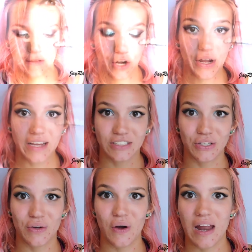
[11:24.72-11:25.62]
Okay,
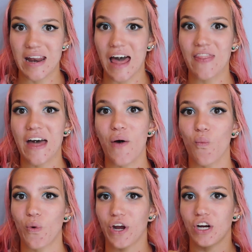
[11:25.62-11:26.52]
so now
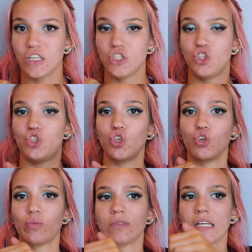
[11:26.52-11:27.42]
that we're
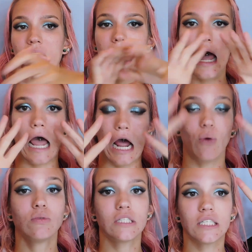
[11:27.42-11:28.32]
zoomed
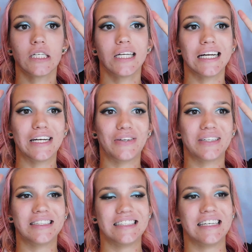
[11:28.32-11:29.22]
out and you
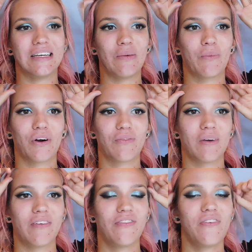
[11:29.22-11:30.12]
can see more of
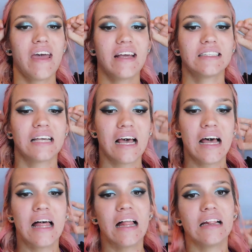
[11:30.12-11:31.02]
my face,
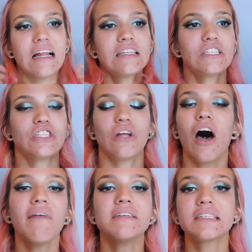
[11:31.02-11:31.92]
let's
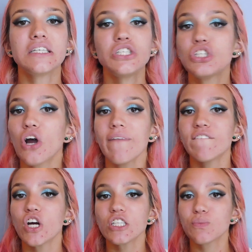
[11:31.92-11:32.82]
obviously start
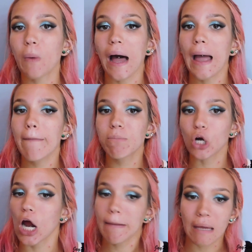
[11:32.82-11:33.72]
first by
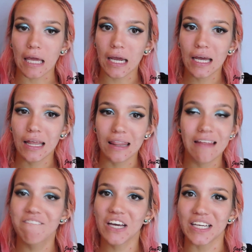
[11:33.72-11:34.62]
priming
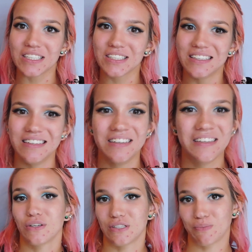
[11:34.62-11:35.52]
the face.
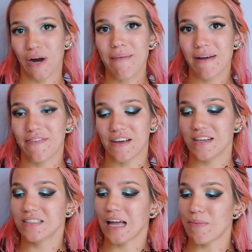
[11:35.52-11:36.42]
So to prime my
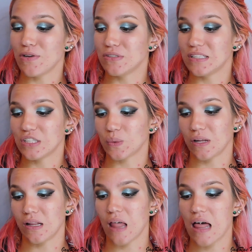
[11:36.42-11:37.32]
face, I've been using this
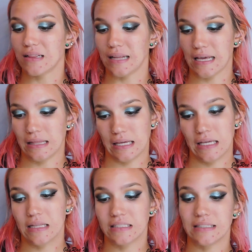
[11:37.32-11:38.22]
one a lot
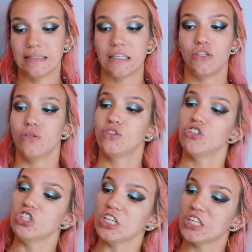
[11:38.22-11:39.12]
lately. This is the
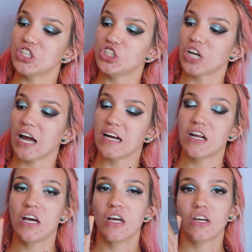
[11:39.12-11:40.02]
Neutrogena
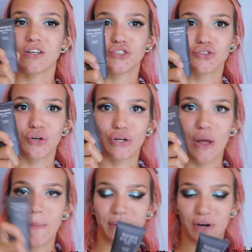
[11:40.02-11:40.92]
Shine
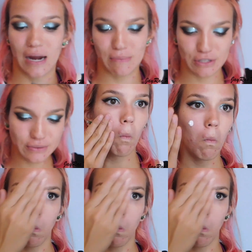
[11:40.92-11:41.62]
Control Primer.